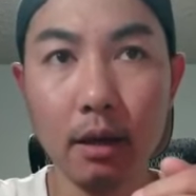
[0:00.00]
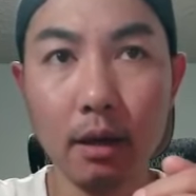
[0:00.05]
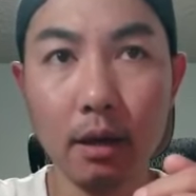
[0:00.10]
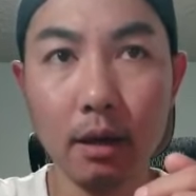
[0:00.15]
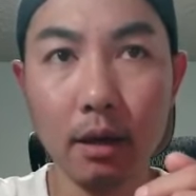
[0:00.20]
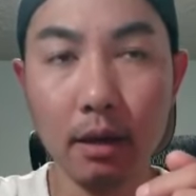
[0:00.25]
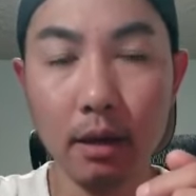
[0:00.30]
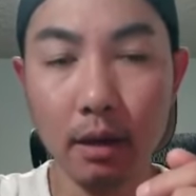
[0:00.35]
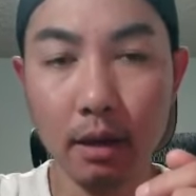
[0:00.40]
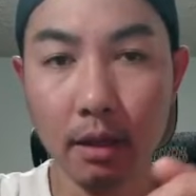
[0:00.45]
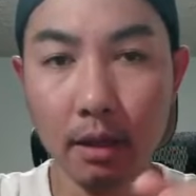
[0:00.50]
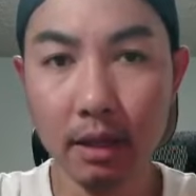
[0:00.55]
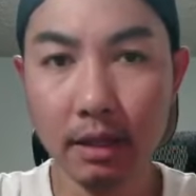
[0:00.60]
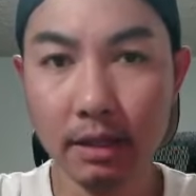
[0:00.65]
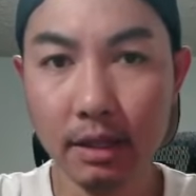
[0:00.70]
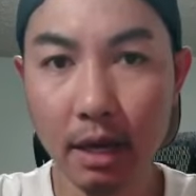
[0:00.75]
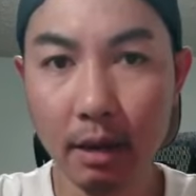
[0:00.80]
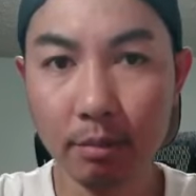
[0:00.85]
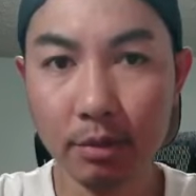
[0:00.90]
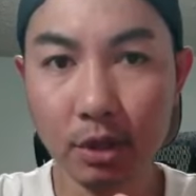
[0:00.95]
In
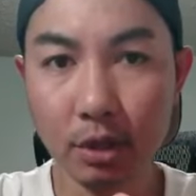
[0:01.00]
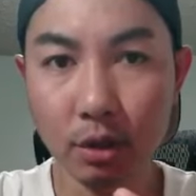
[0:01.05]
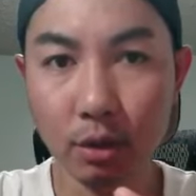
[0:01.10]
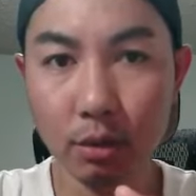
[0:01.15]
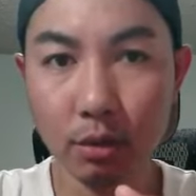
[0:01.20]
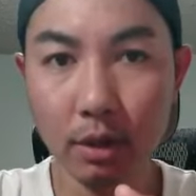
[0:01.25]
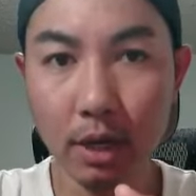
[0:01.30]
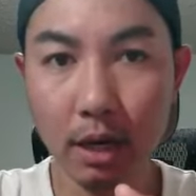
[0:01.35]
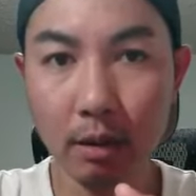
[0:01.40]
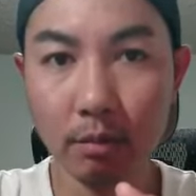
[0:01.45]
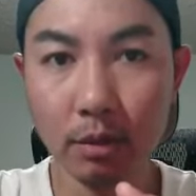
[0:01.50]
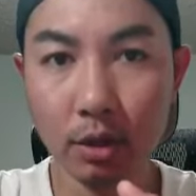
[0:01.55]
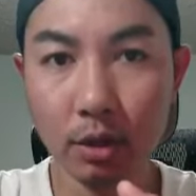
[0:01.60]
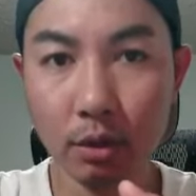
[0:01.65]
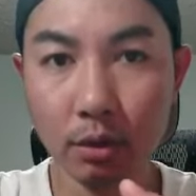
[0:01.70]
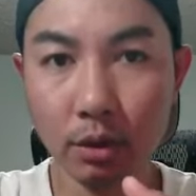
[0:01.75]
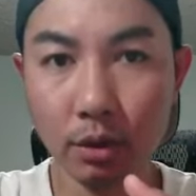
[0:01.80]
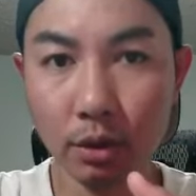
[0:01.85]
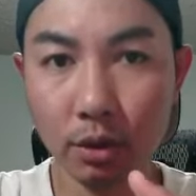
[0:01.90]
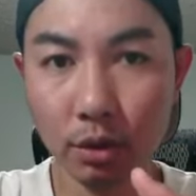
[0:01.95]
this episode I'm
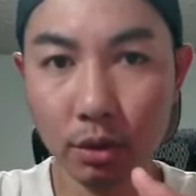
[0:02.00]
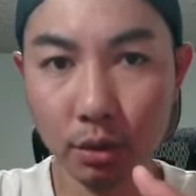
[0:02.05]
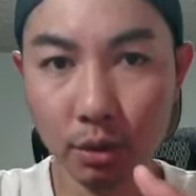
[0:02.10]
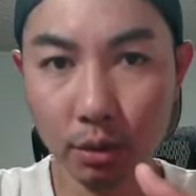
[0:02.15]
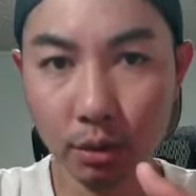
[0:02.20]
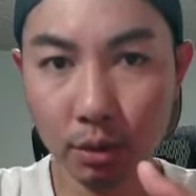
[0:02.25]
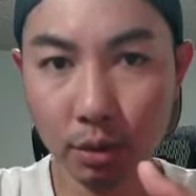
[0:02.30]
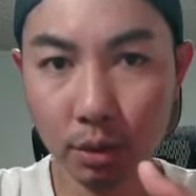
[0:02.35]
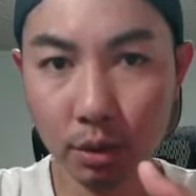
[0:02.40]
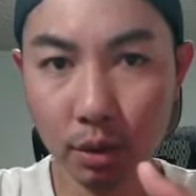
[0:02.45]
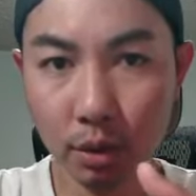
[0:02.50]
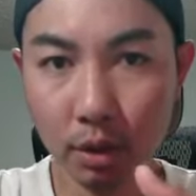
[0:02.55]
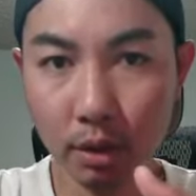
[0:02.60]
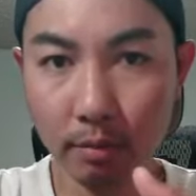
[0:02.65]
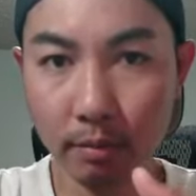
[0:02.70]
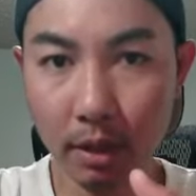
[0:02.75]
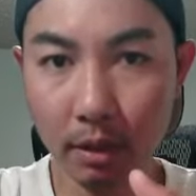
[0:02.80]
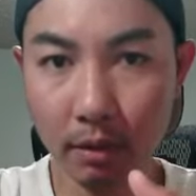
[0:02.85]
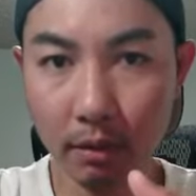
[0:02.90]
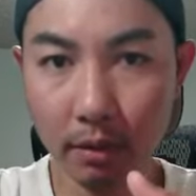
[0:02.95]
going to
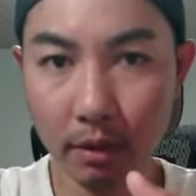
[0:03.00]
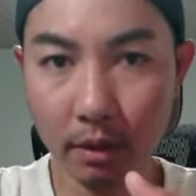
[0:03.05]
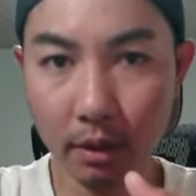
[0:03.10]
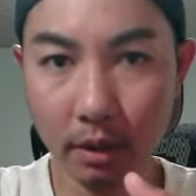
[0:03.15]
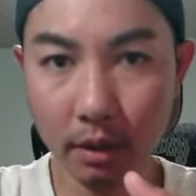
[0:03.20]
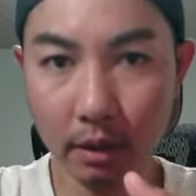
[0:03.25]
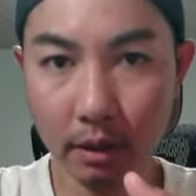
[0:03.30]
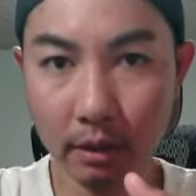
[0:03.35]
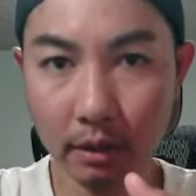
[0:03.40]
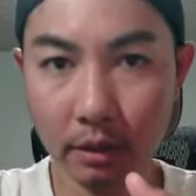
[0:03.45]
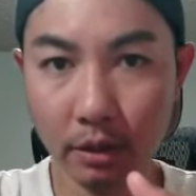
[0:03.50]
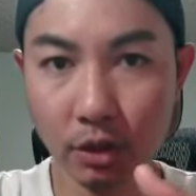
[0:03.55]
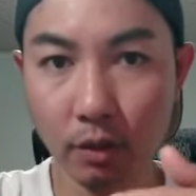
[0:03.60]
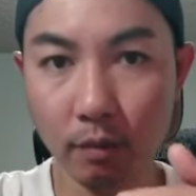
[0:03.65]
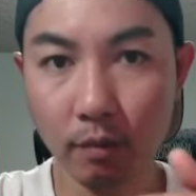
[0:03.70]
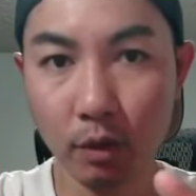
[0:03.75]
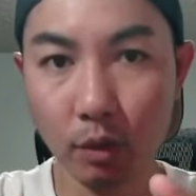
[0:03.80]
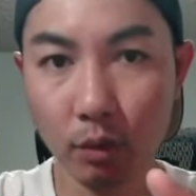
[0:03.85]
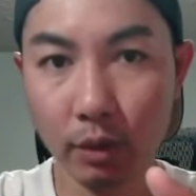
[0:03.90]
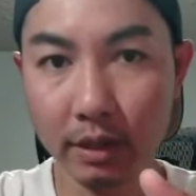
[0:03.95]
talk about the
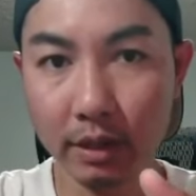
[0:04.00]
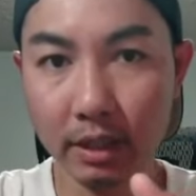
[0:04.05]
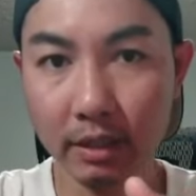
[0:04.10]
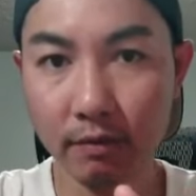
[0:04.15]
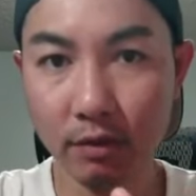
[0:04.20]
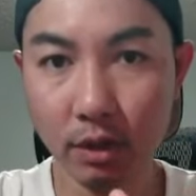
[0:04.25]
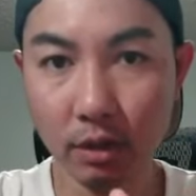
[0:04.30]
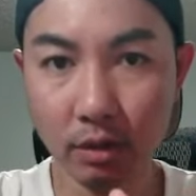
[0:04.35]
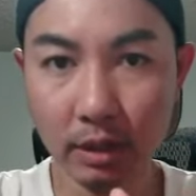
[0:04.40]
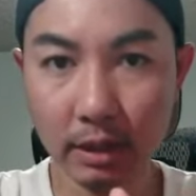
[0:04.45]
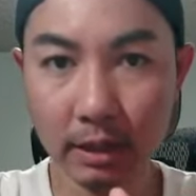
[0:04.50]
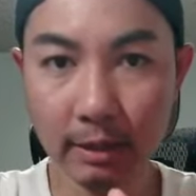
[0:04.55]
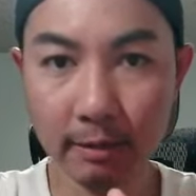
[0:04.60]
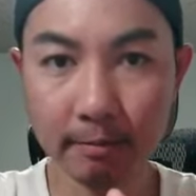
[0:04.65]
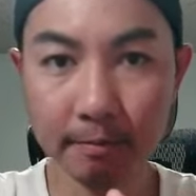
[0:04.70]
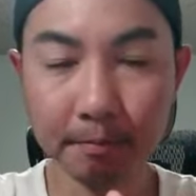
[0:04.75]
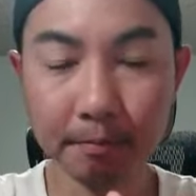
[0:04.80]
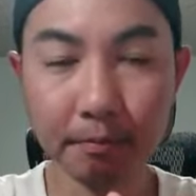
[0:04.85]
software difference.